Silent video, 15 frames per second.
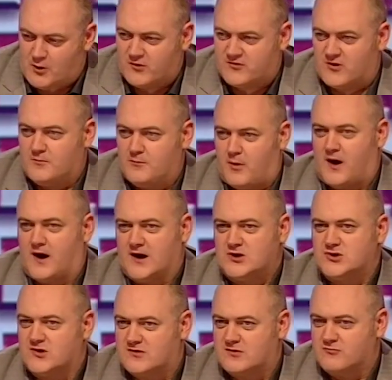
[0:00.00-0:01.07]
boson by
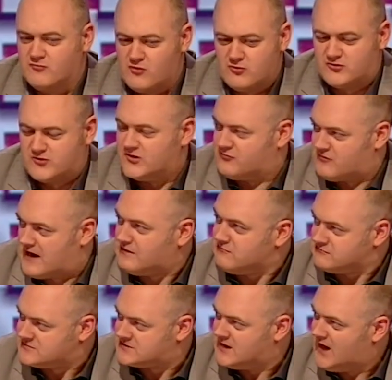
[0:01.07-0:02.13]
just rooting
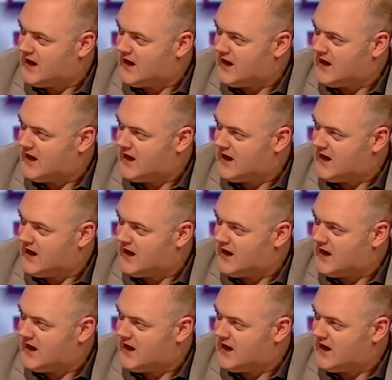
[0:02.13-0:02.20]
around